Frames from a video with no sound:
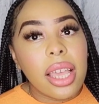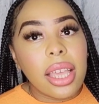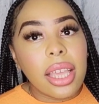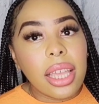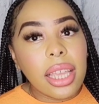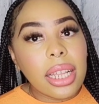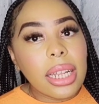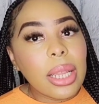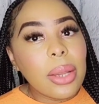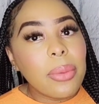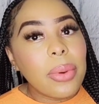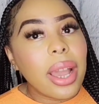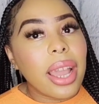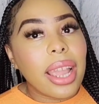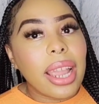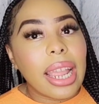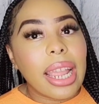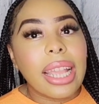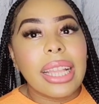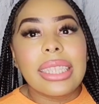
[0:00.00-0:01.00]

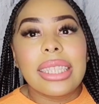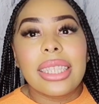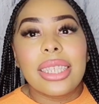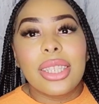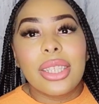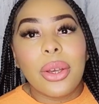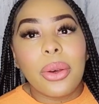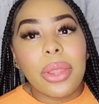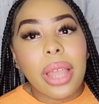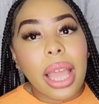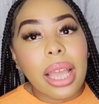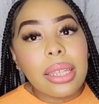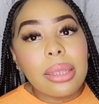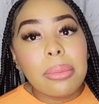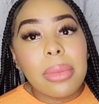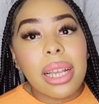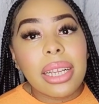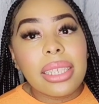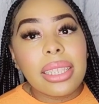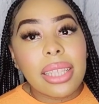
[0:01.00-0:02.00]
Anyways, so that's
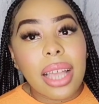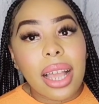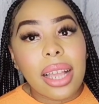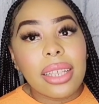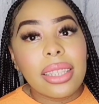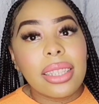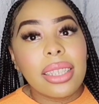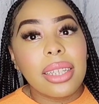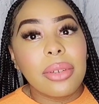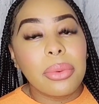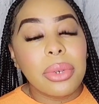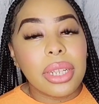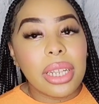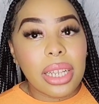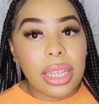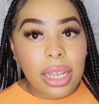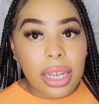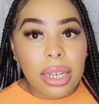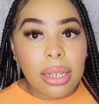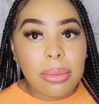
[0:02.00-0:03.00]
my sizing when
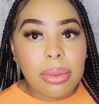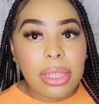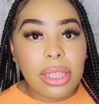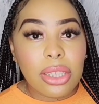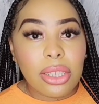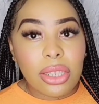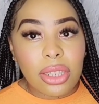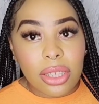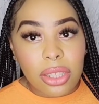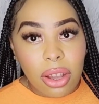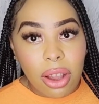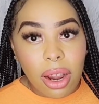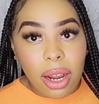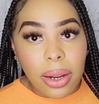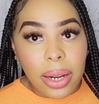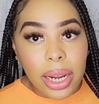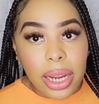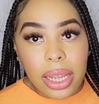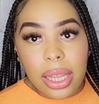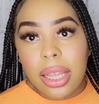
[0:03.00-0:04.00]
it comes to
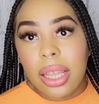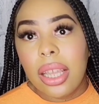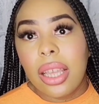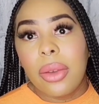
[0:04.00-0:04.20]
Zara.